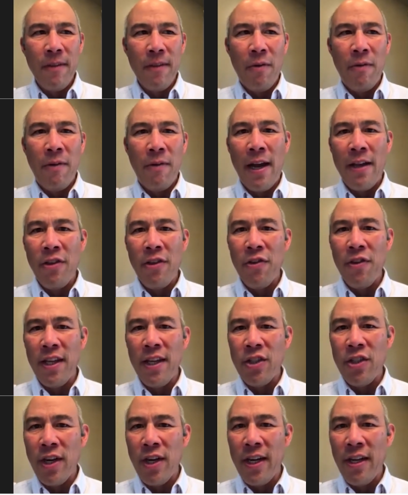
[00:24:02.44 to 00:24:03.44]
rather than
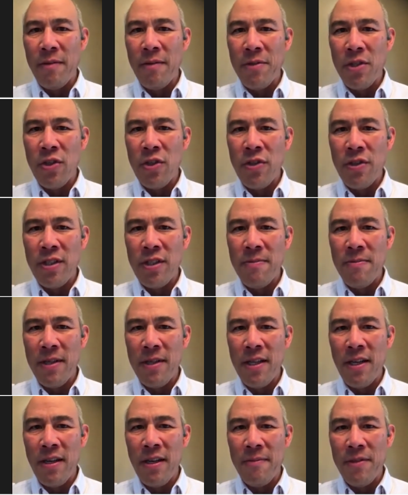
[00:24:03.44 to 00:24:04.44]
trying to help students
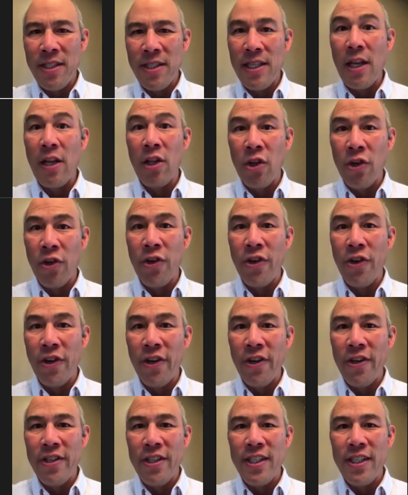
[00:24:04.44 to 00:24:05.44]
become just
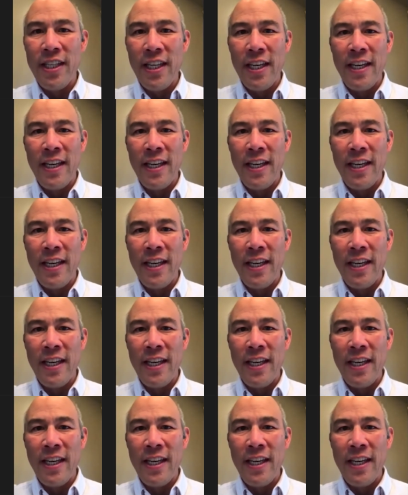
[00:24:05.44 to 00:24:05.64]
learners